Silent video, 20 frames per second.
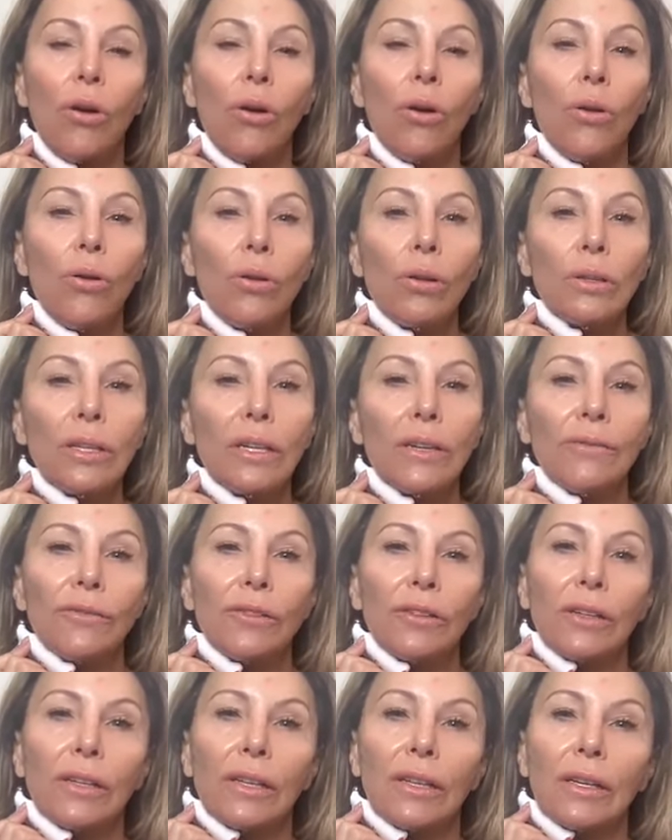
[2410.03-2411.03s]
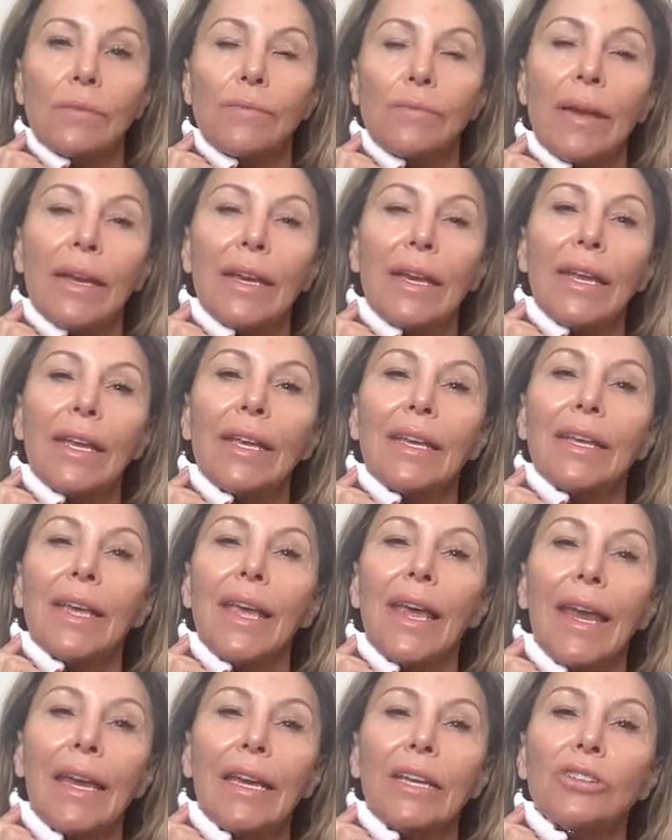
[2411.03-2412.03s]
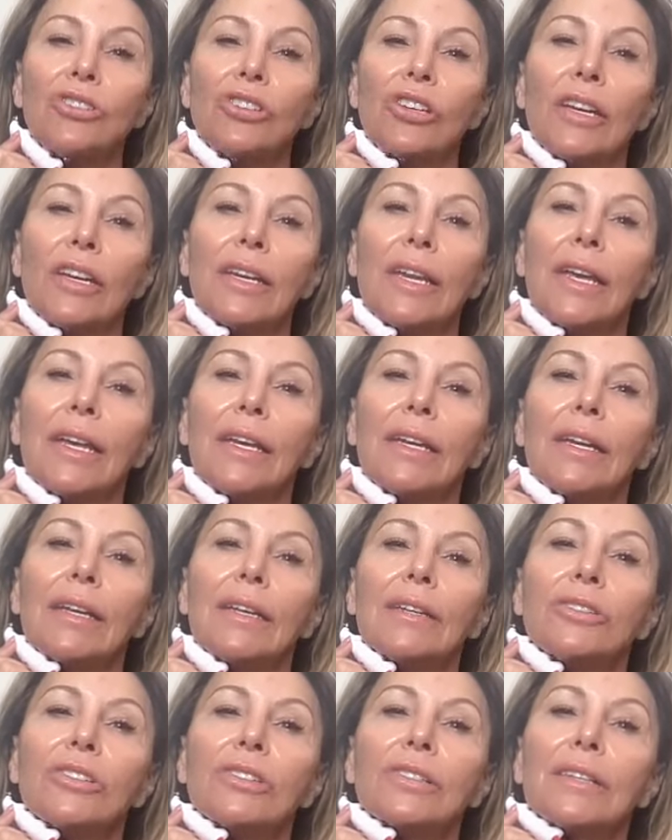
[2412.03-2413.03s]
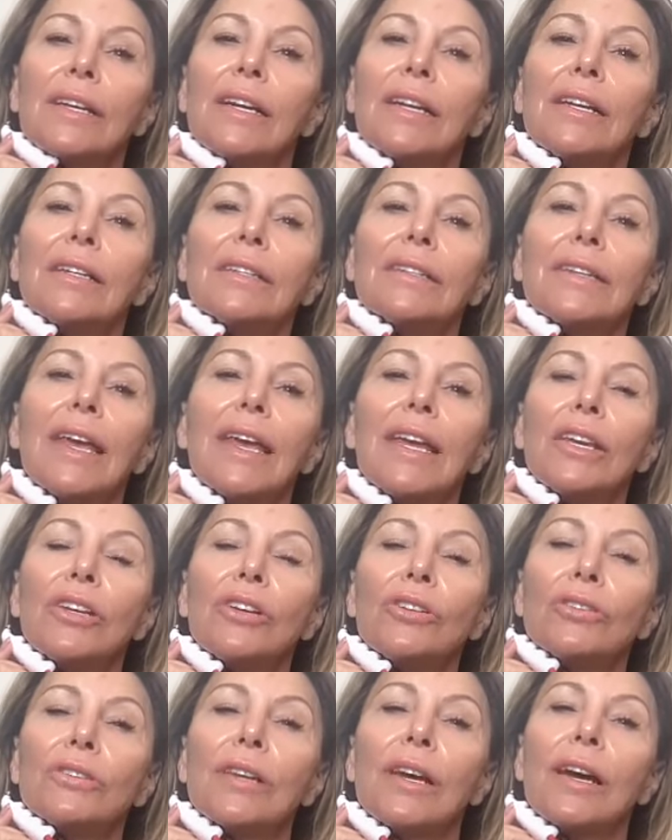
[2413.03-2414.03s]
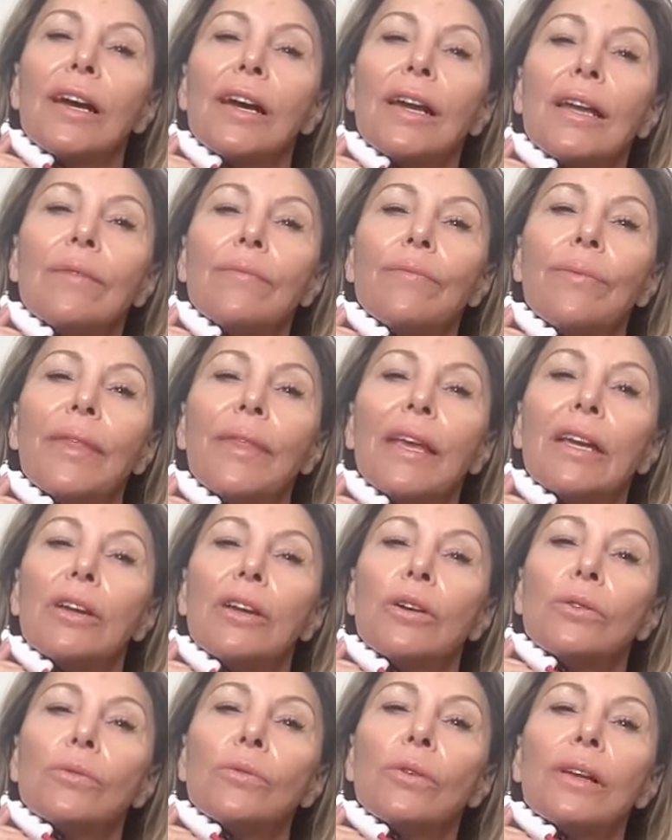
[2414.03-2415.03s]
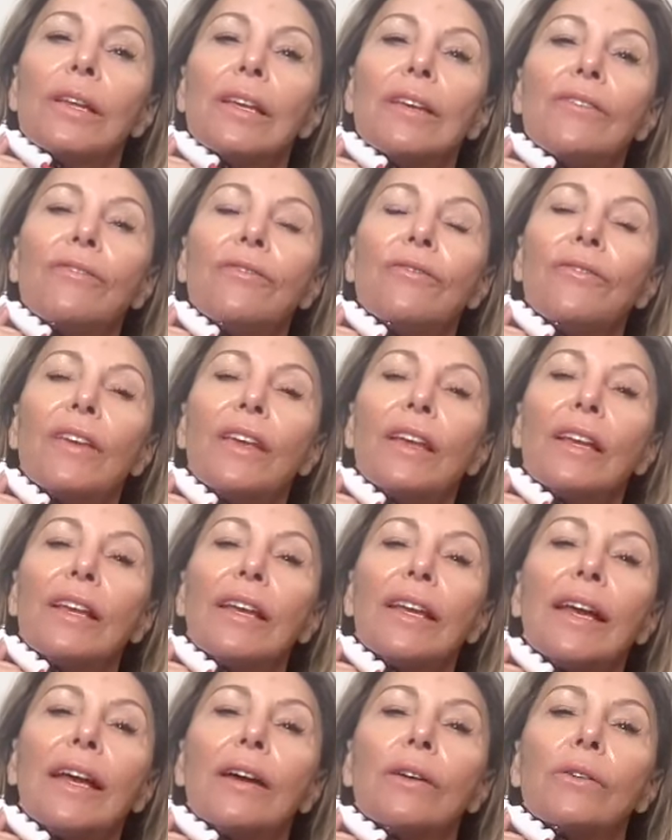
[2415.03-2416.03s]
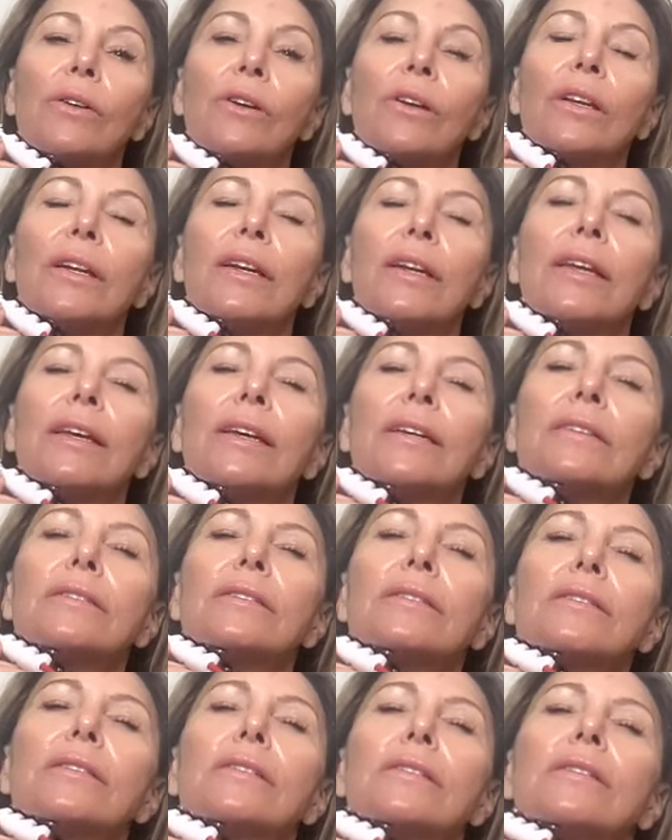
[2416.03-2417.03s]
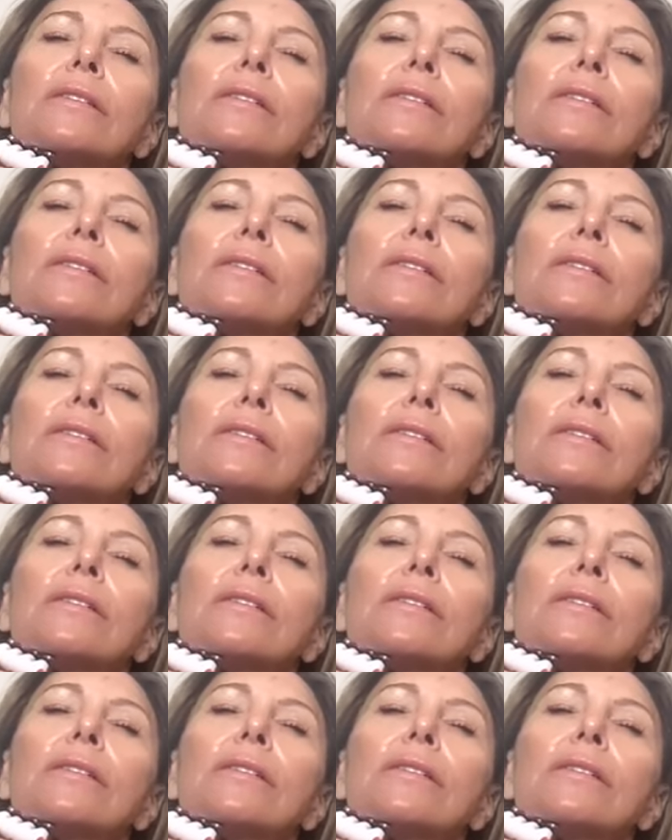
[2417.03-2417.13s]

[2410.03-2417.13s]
hold it for a little bit, engage in it, and just kind of take your time really feeling how good it is,